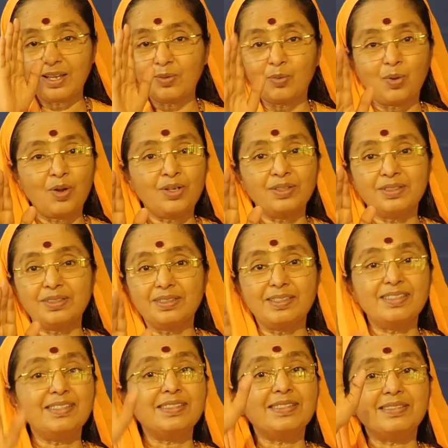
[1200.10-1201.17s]
want
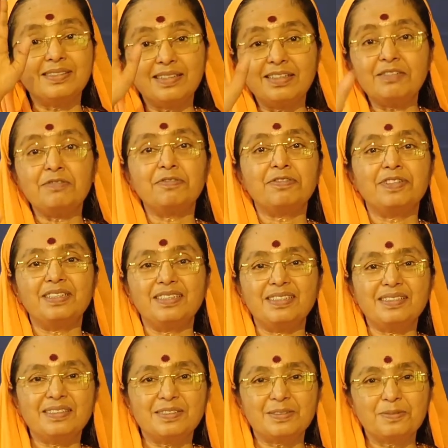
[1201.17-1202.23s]
is the
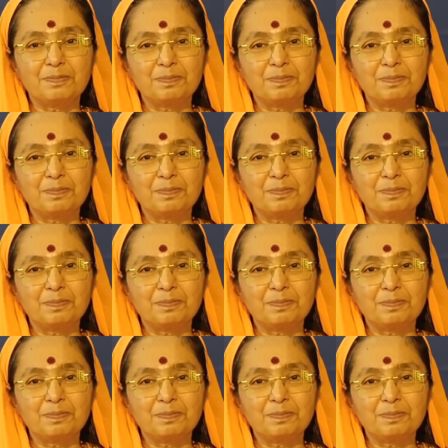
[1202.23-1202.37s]
infinite.